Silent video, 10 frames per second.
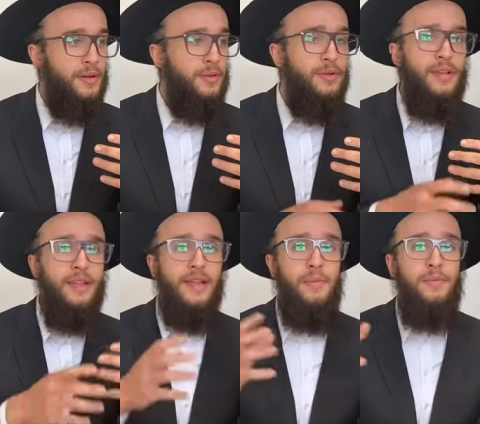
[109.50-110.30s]
could
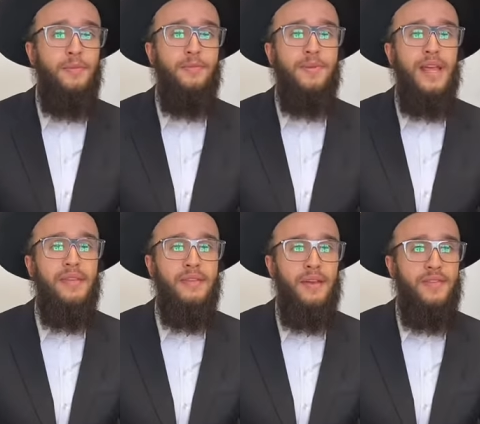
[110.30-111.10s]
not come to a
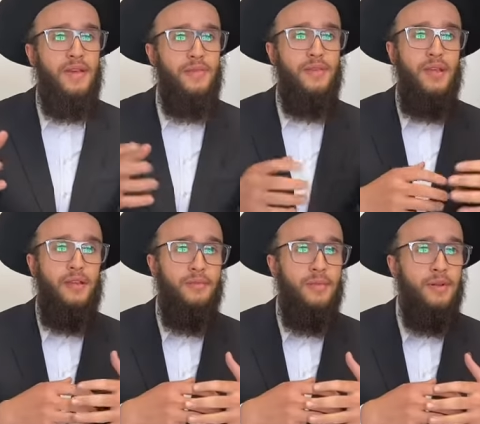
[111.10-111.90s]
place of Chas
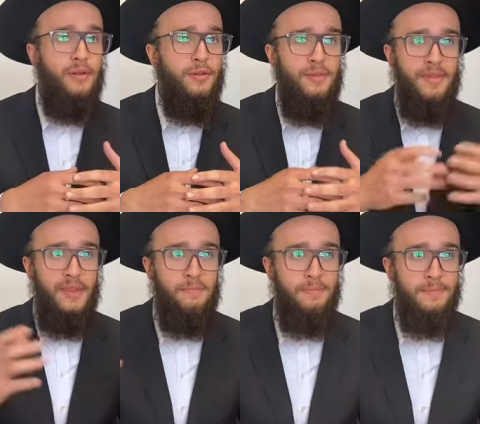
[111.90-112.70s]
Shalom losing
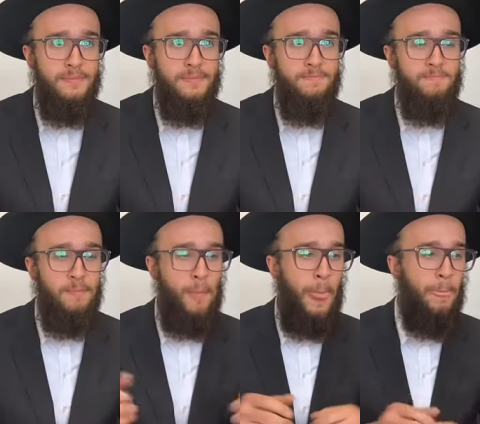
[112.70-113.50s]
them.
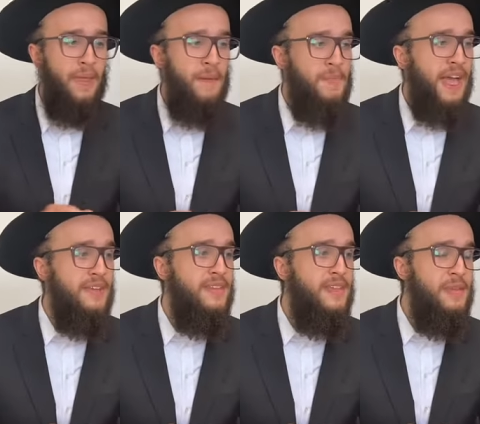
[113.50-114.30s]
The
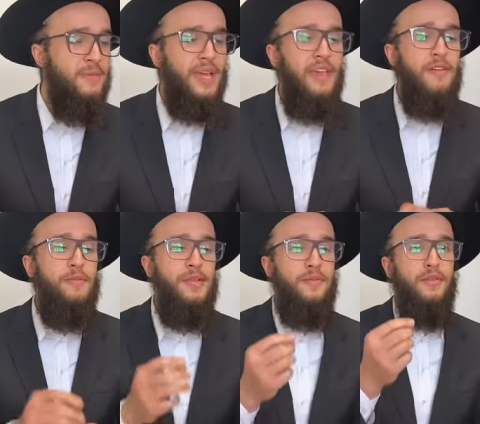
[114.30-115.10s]
Hasidim gave a
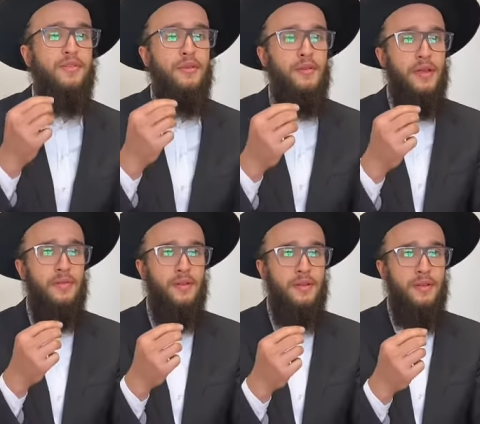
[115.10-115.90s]
beautiful story
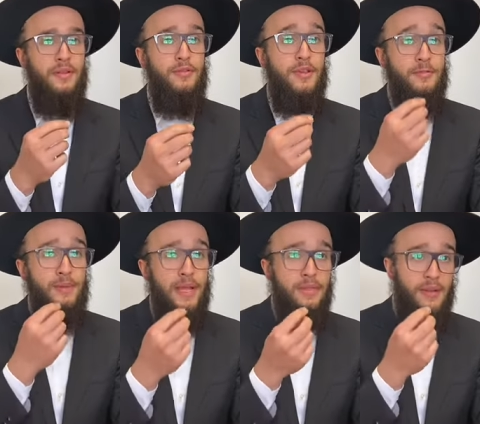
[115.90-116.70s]
to
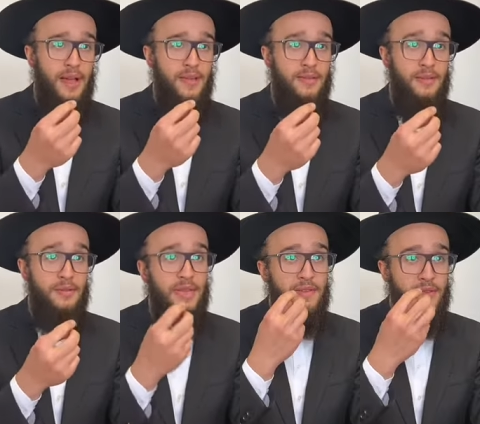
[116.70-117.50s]
explain to us and
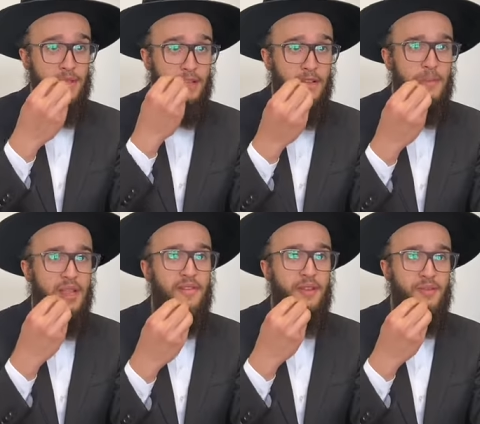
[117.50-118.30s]
to give us a little bit
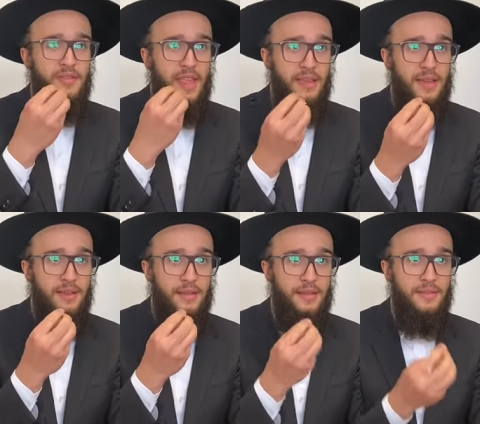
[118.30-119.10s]
of understanding
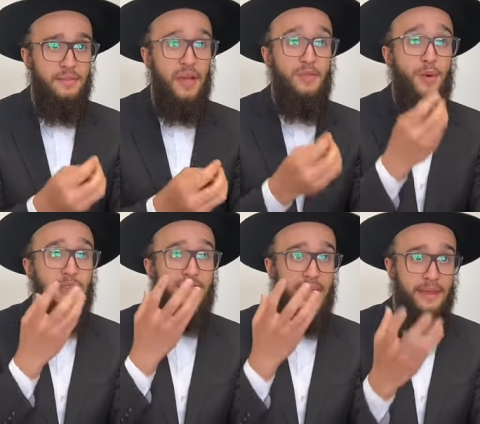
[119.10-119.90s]
of what
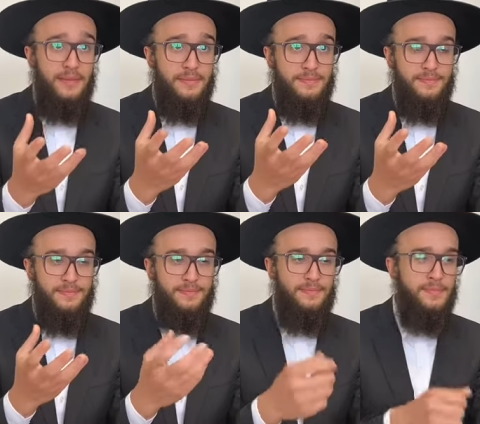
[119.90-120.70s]
it's like.
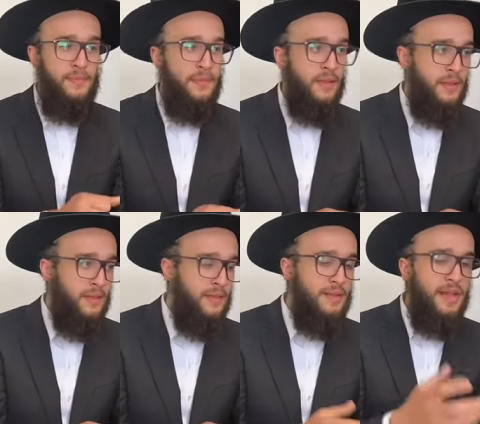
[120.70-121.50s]

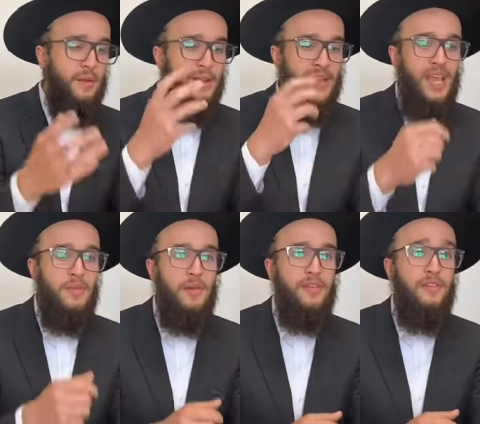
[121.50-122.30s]
it's like one time
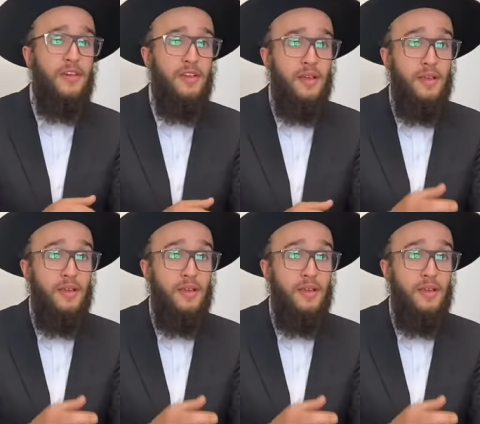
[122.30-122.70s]
there was a very